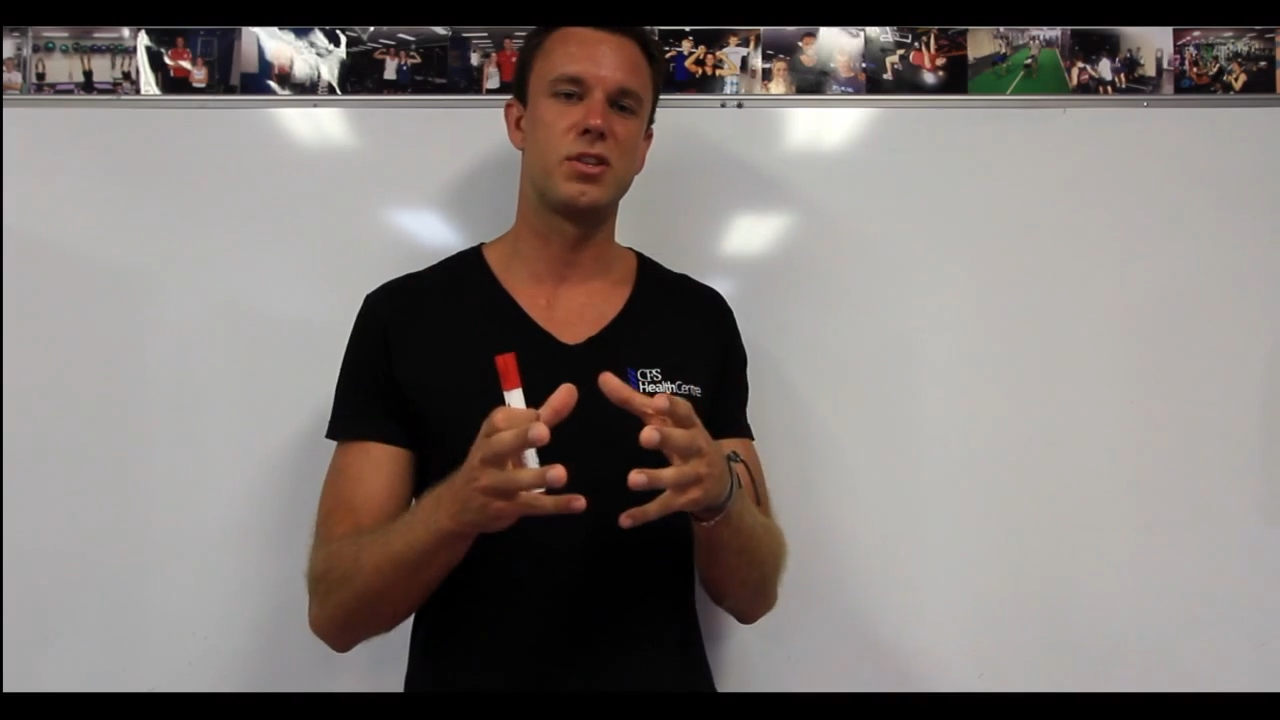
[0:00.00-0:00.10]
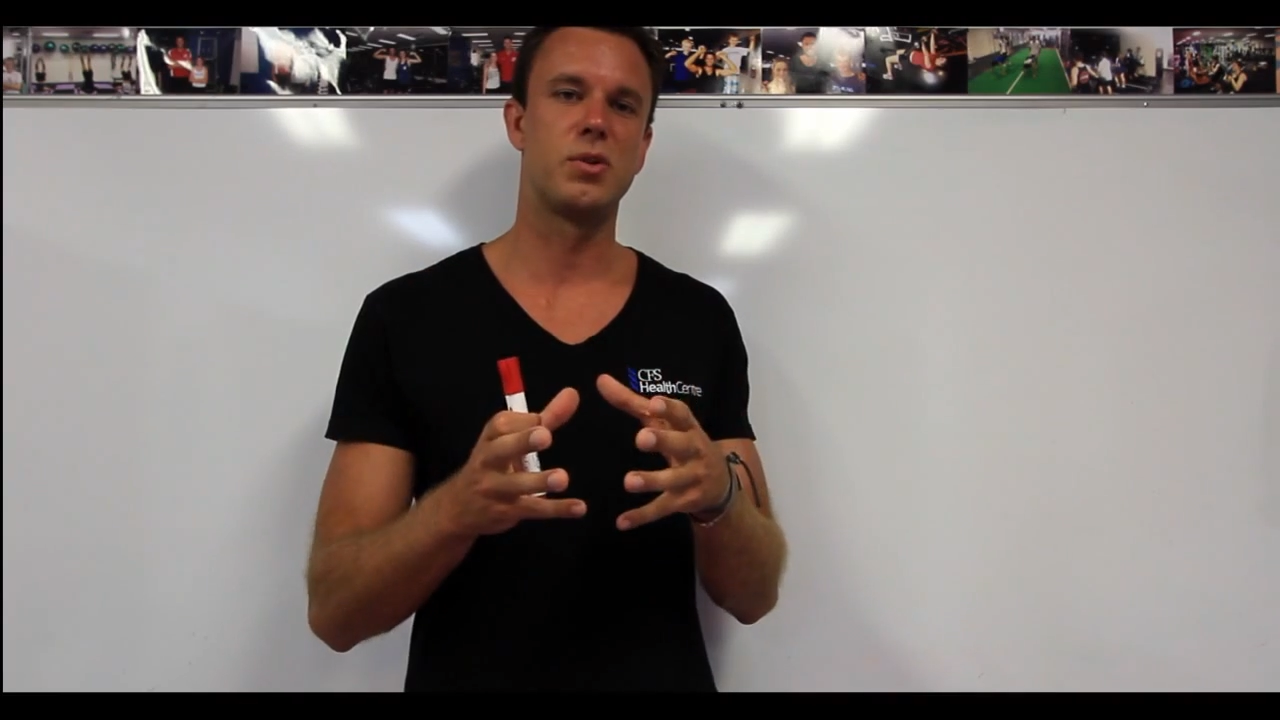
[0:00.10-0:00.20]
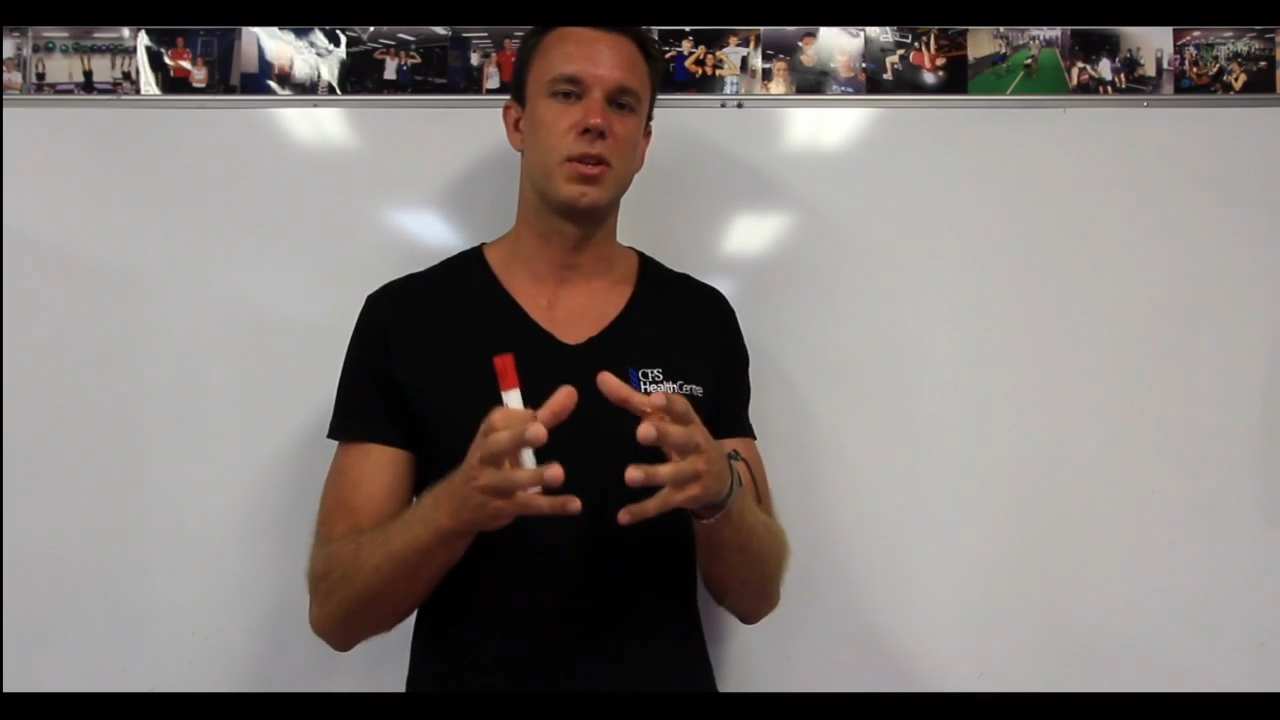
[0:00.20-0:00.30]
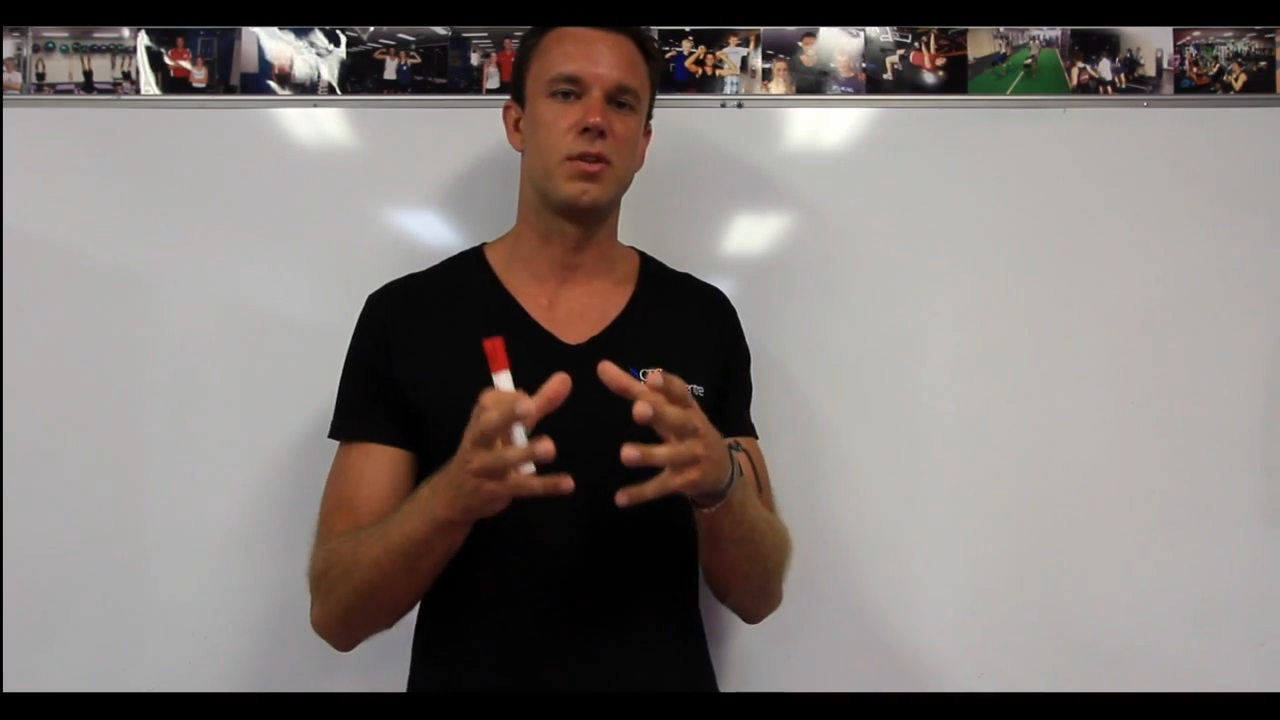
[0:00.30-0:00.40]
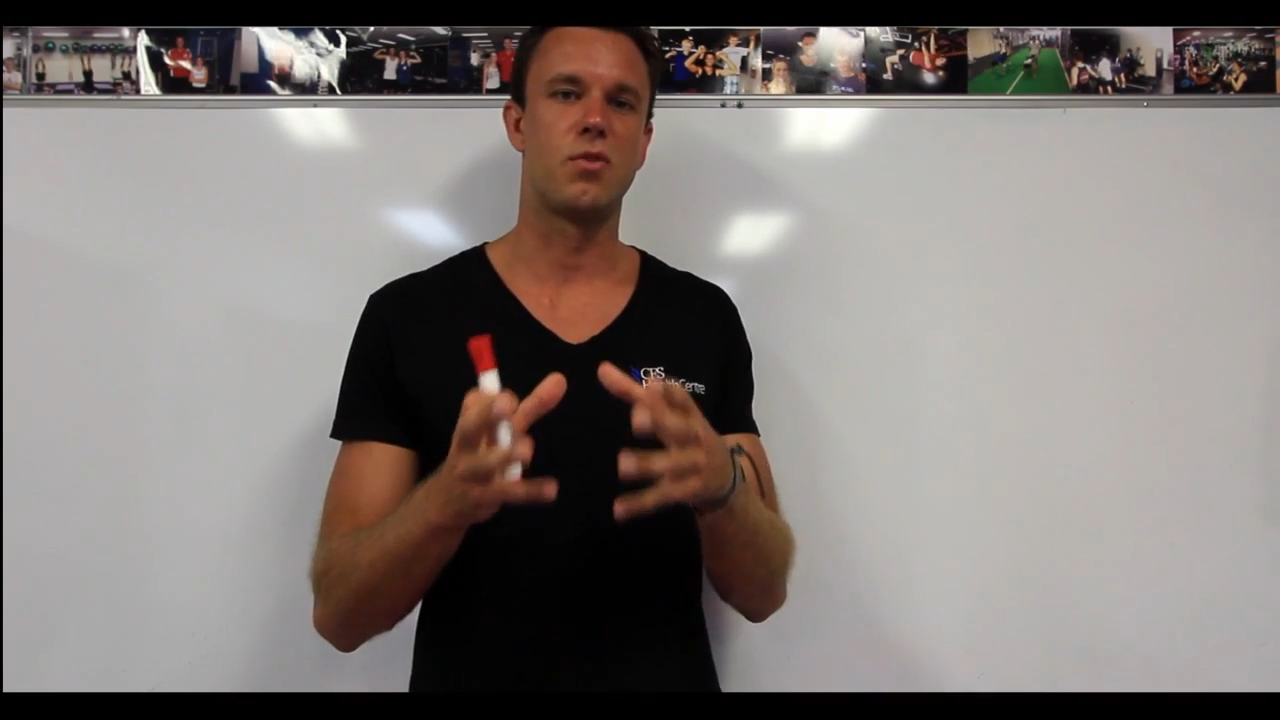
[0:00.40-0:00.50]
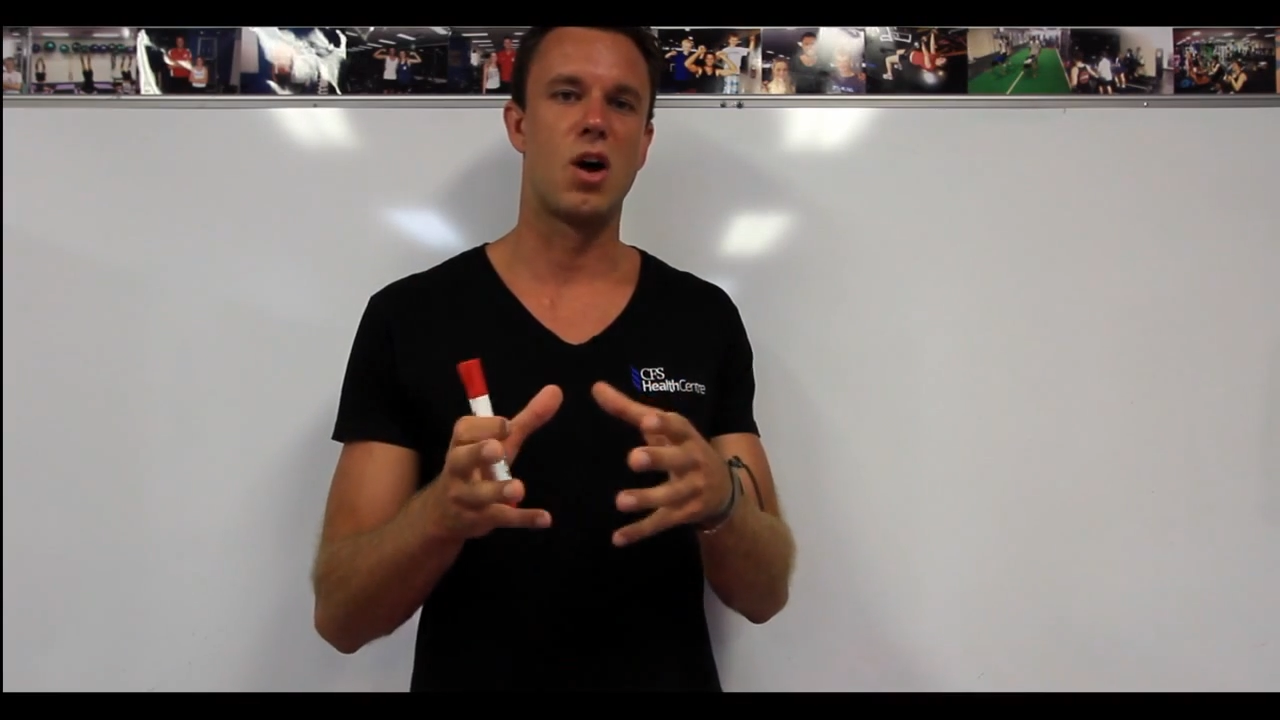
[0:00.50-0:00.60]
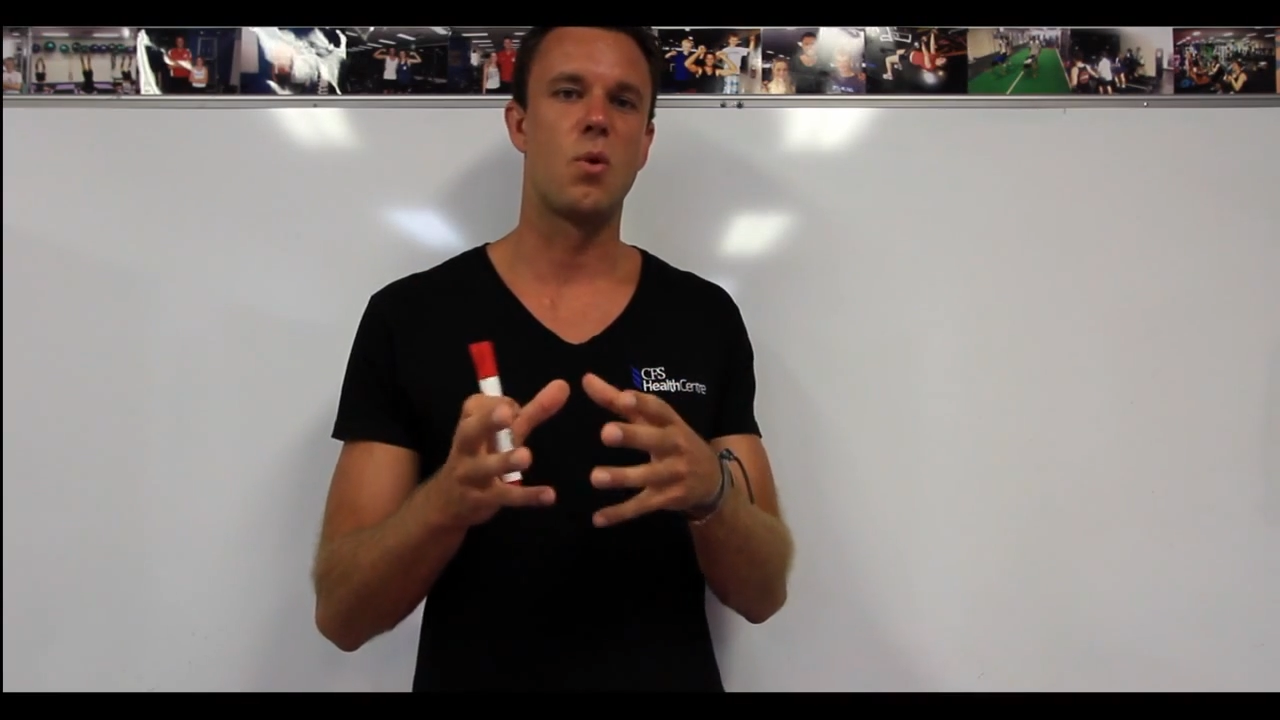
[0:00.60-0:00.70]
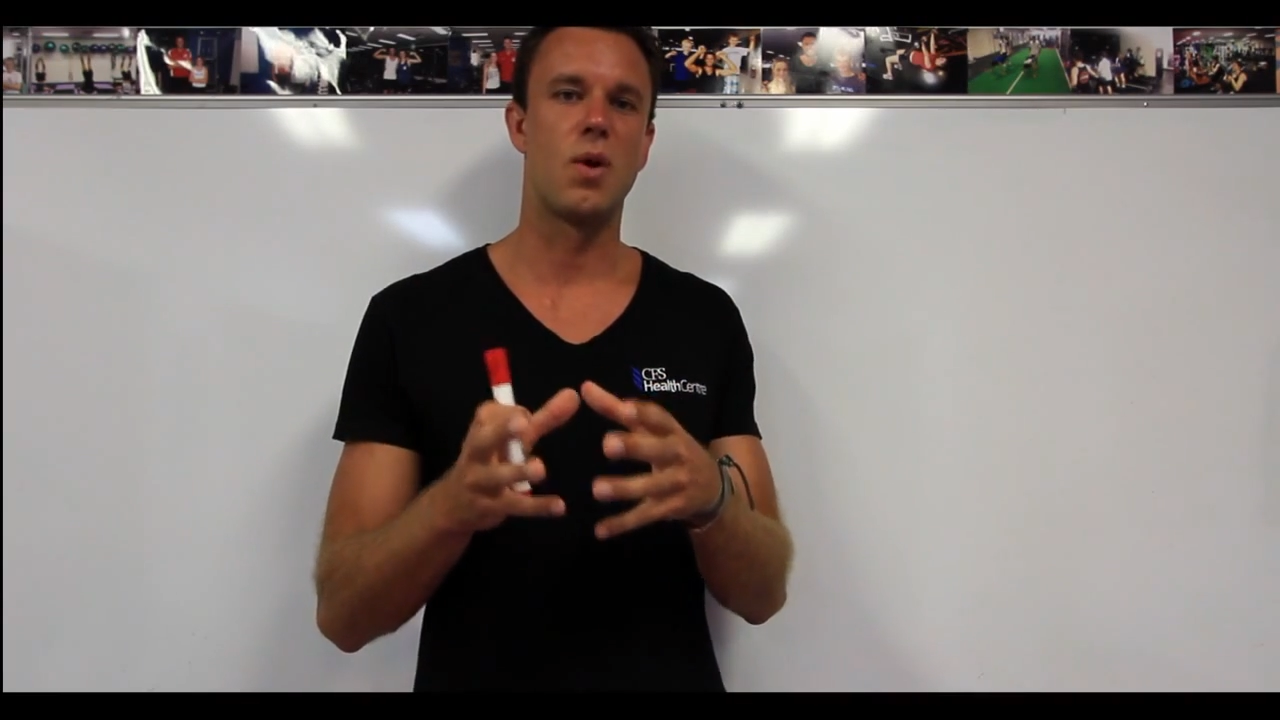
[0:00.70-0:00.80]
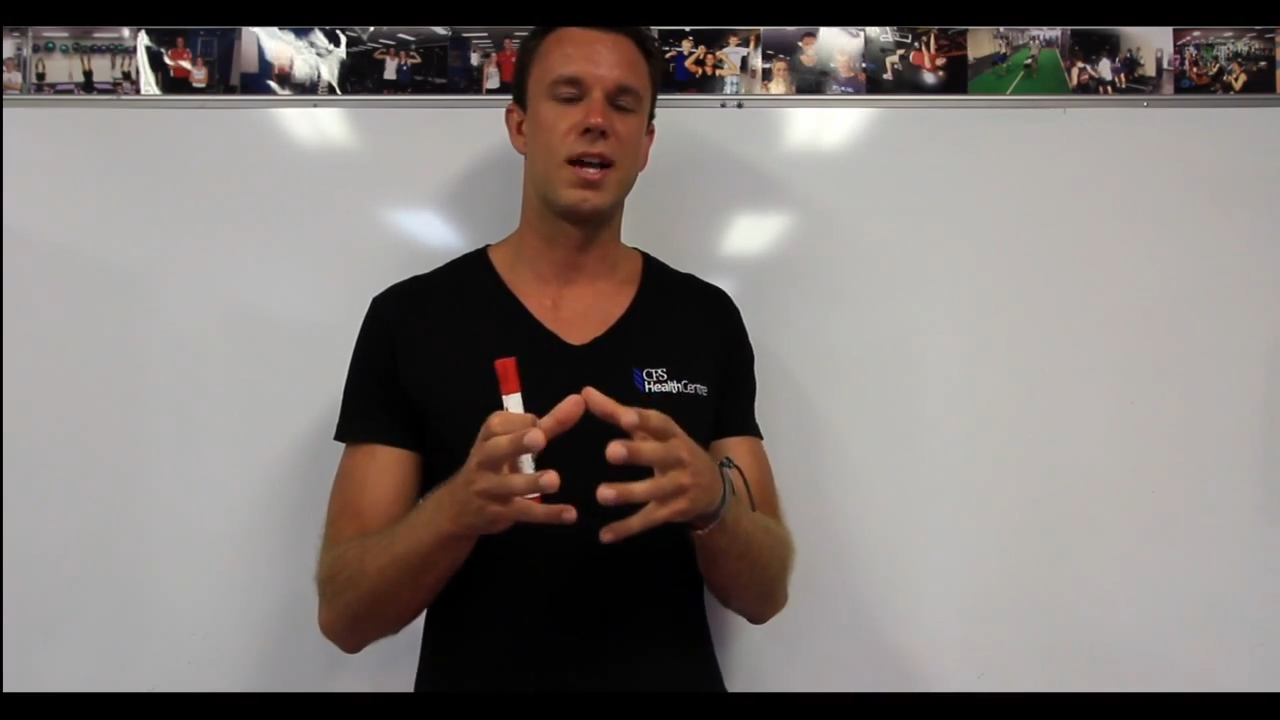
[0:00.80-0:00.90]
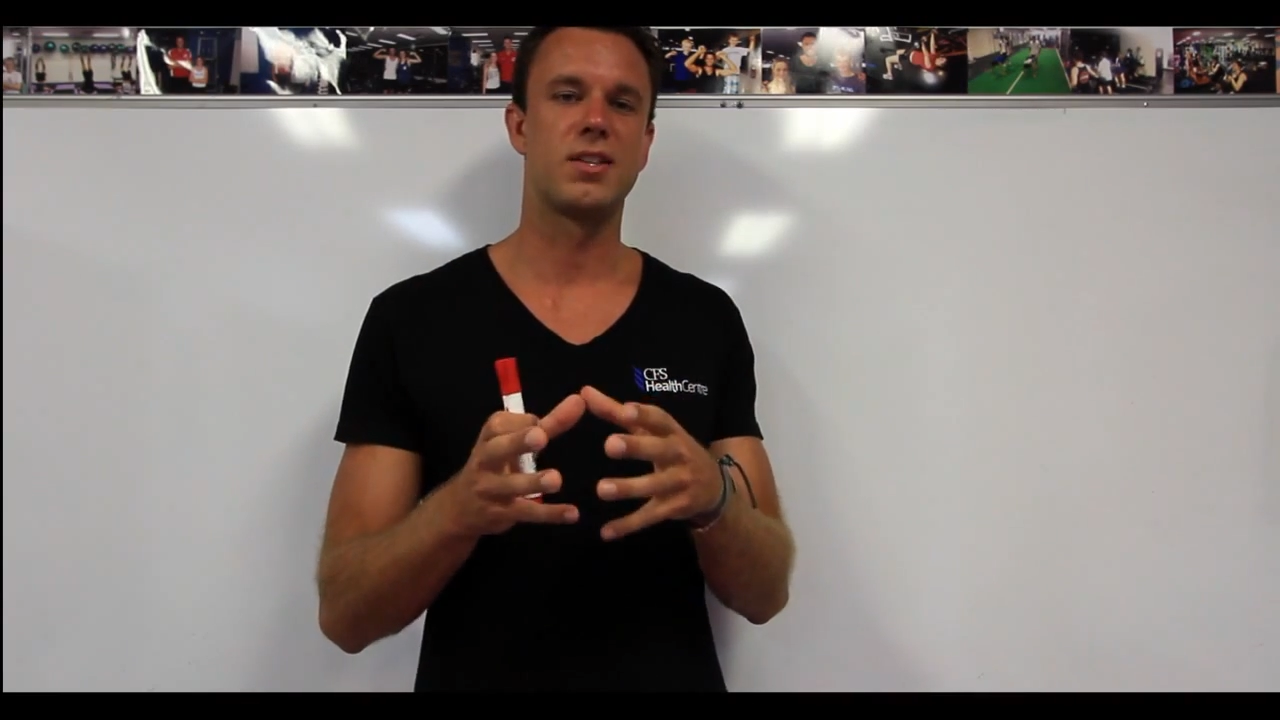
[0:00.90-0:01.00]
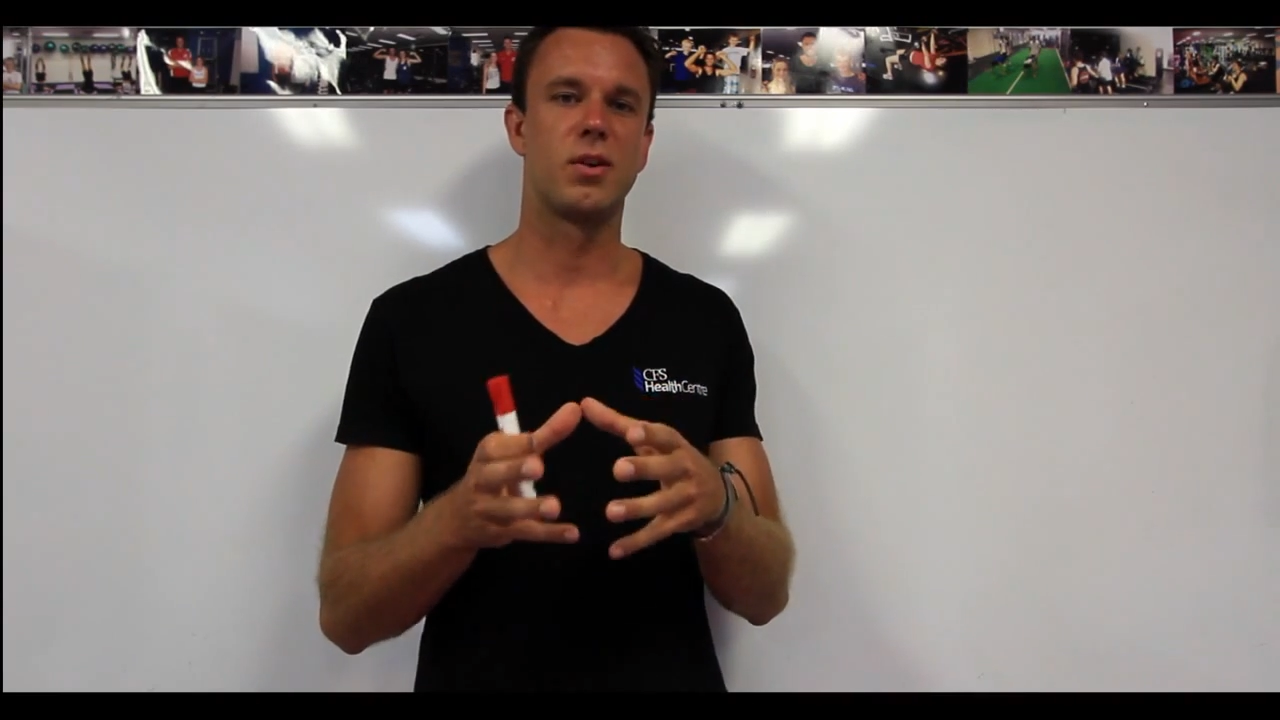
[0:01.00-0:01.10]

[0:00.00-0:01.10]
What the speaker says: to you in the right way,